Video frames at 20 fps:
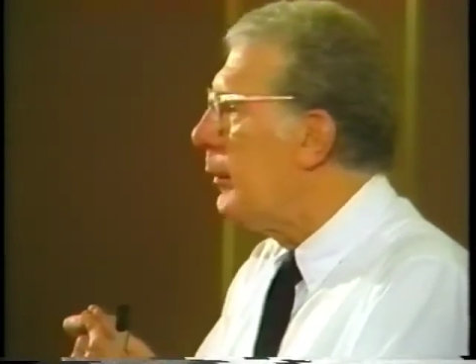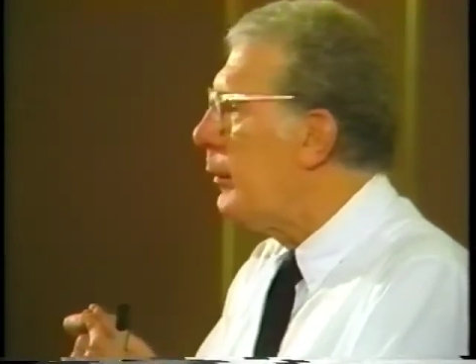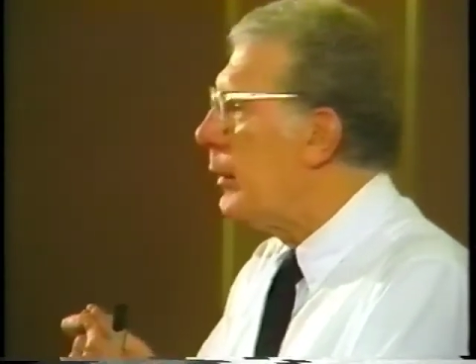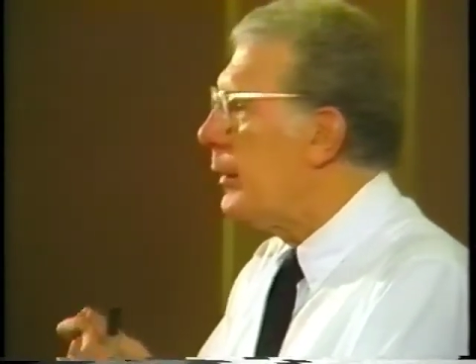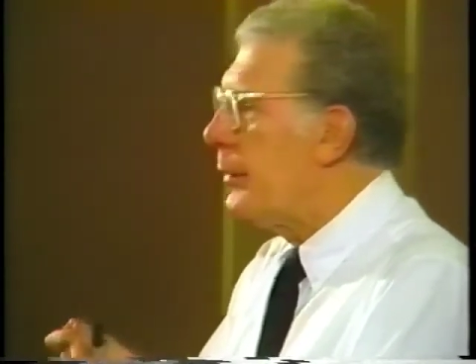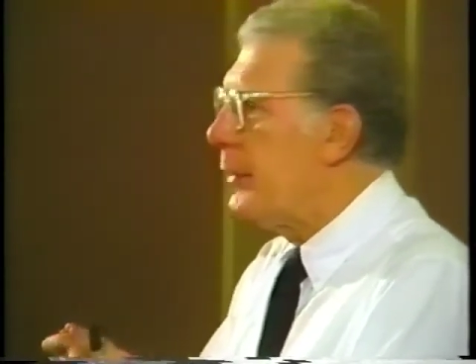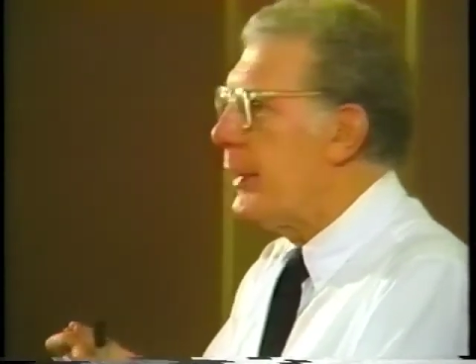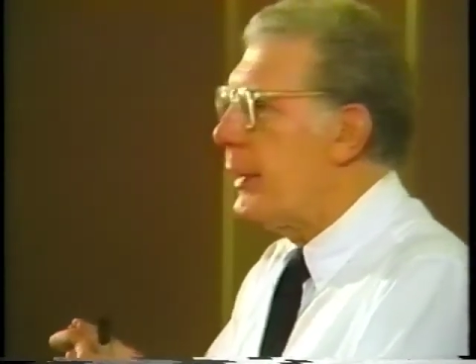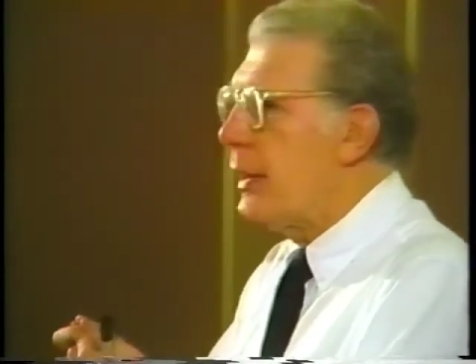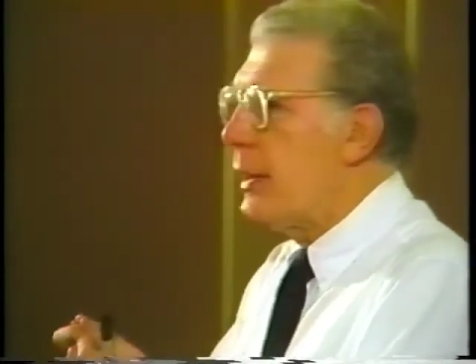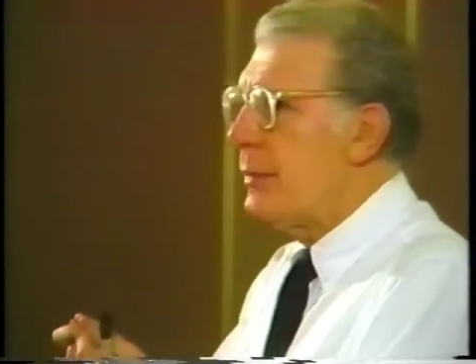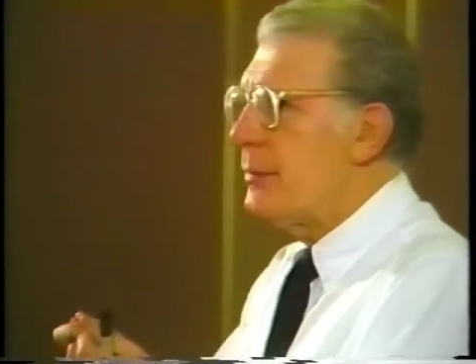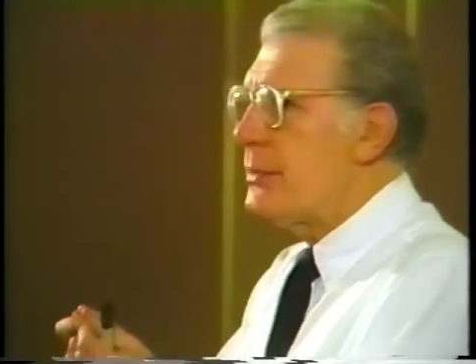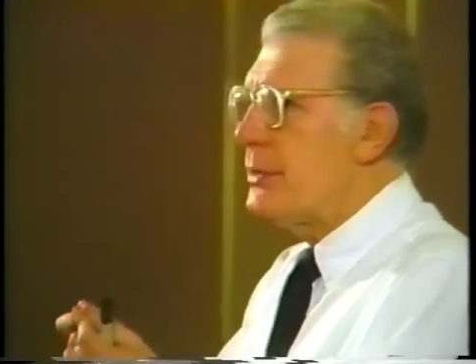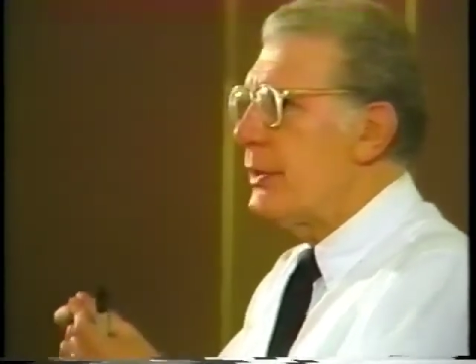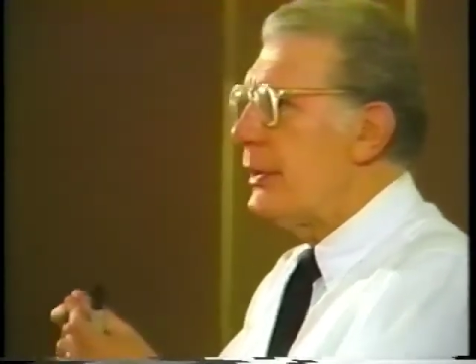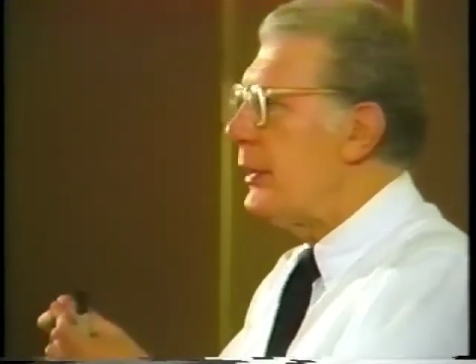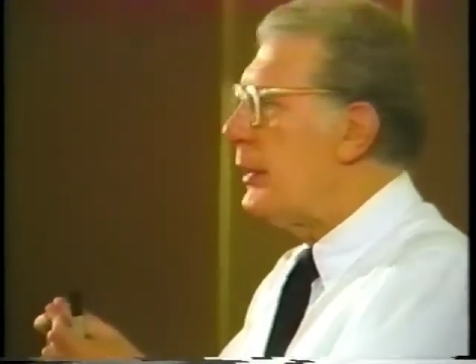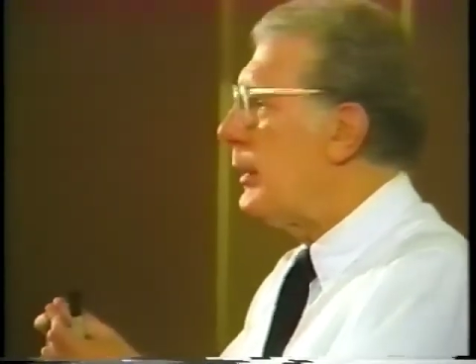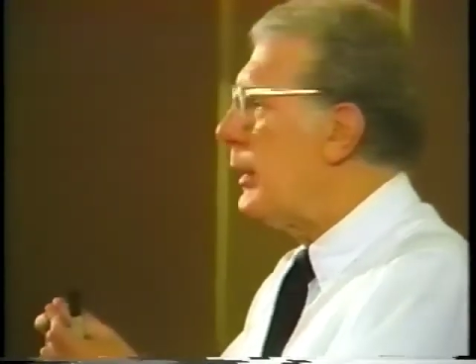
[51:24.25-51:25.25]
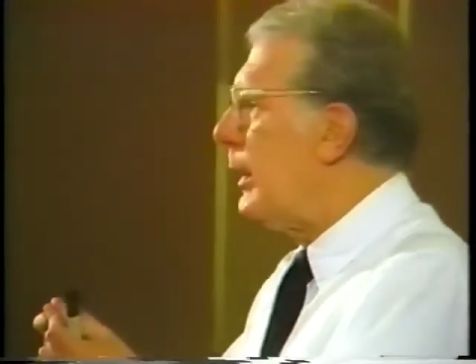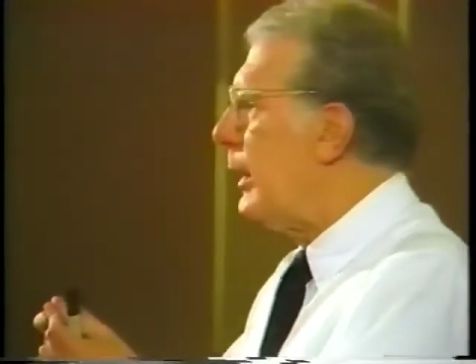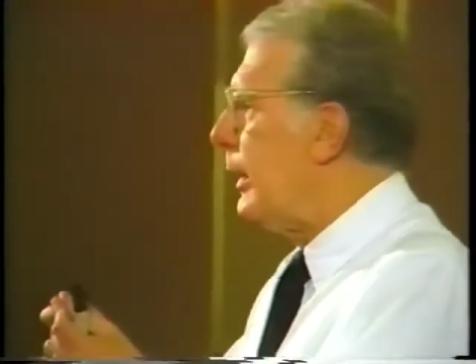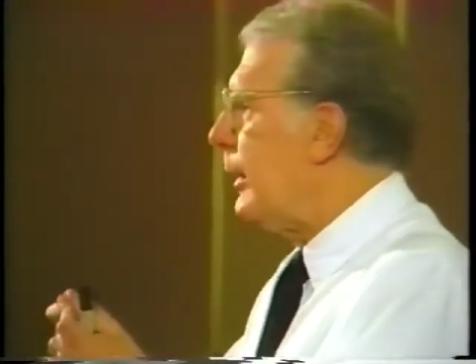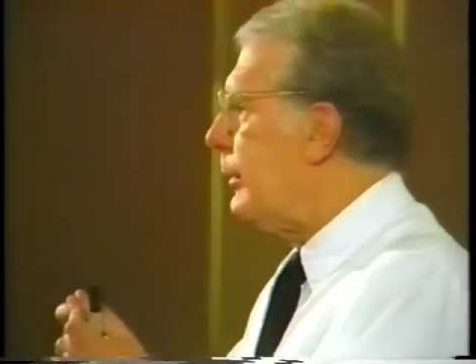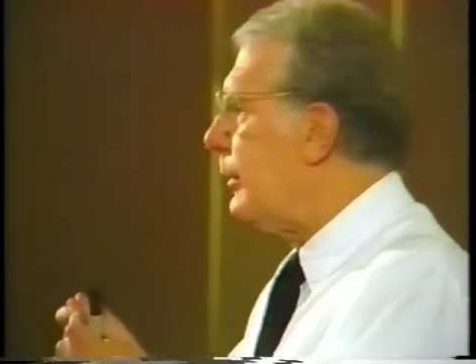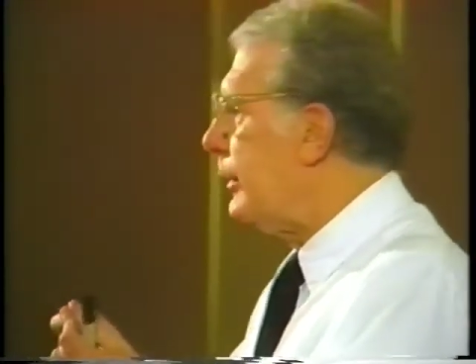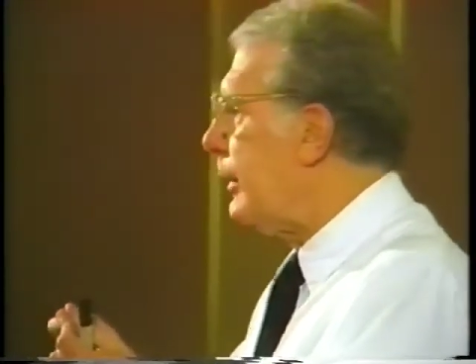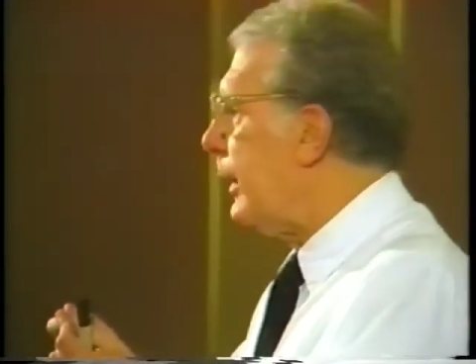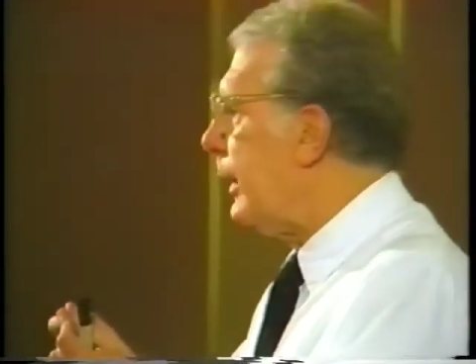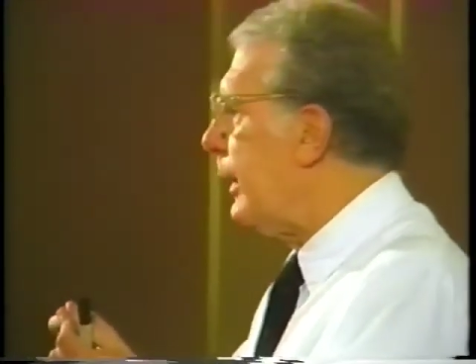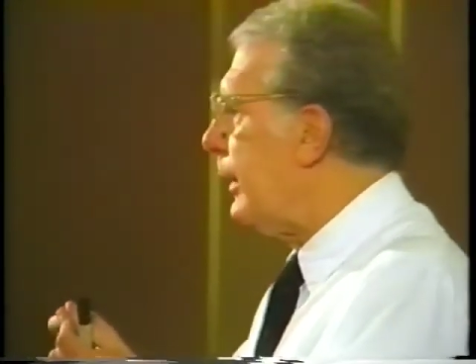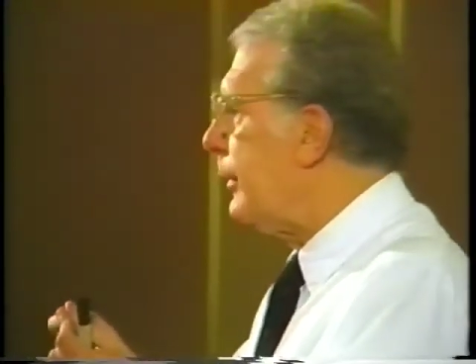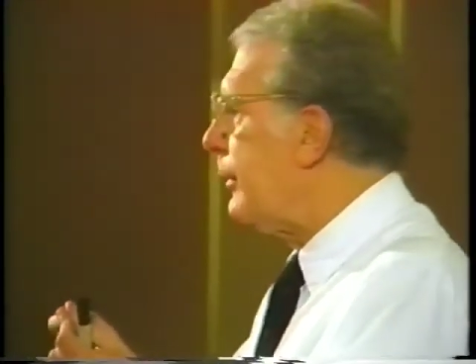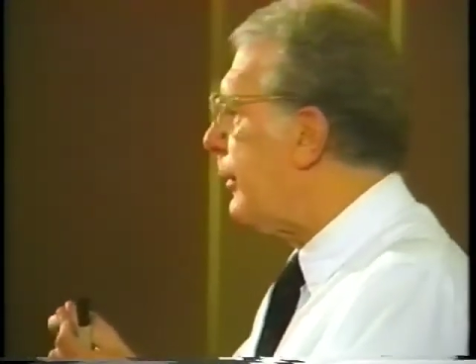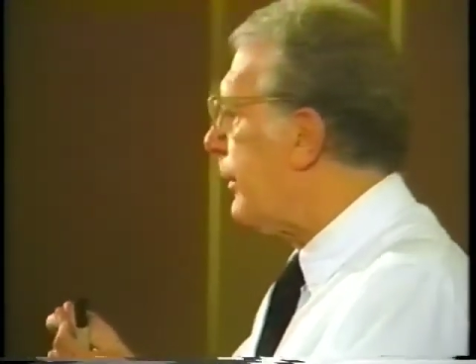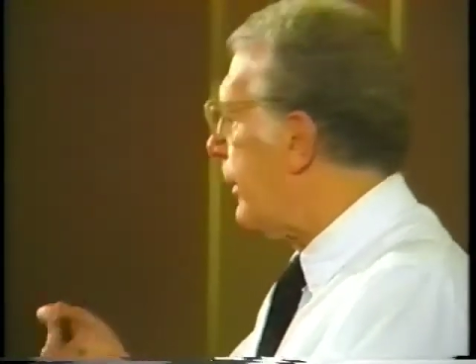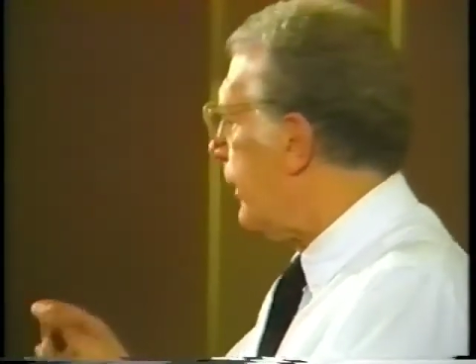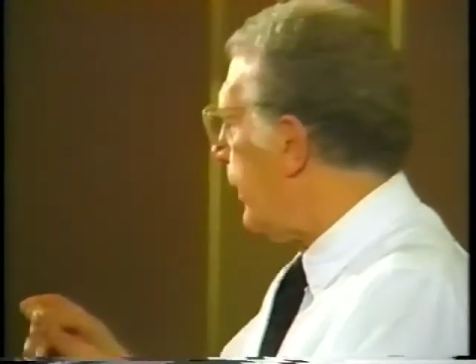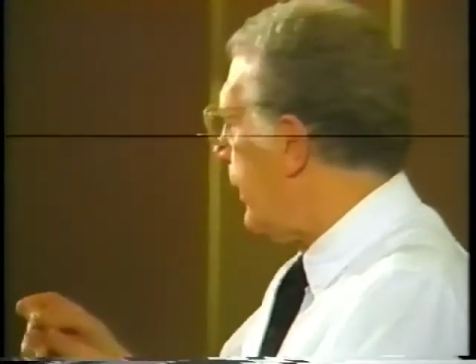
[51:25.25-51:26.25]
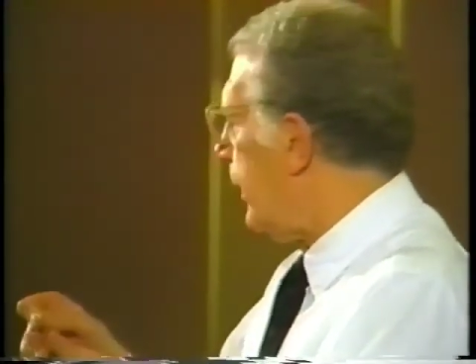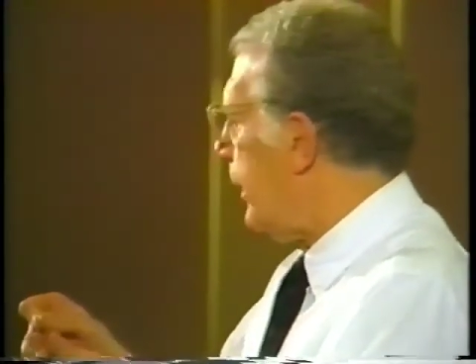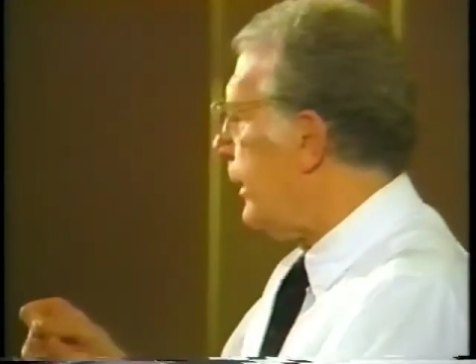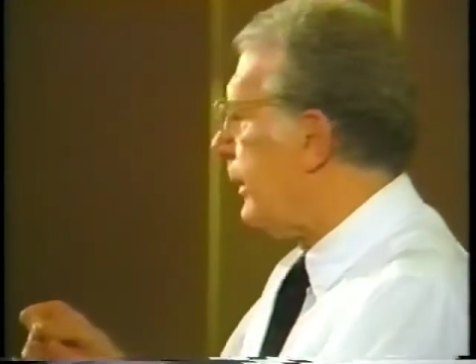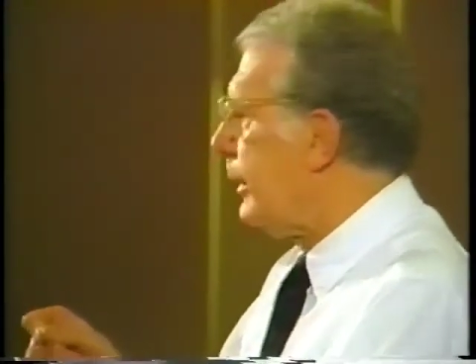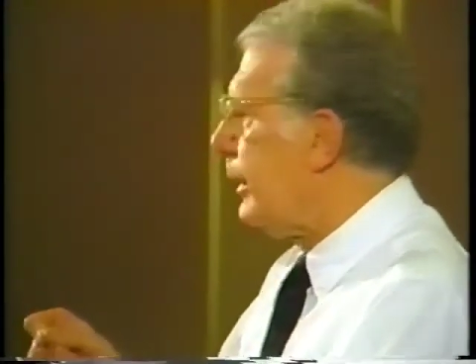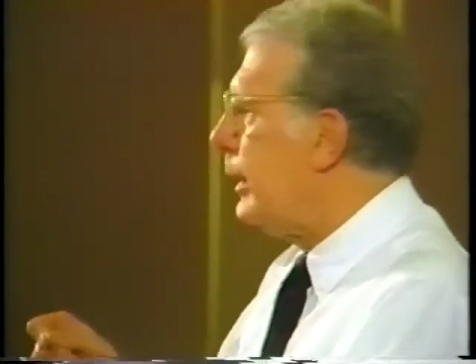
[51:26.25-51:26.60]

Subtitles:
whether he comes in at 9 or 9:30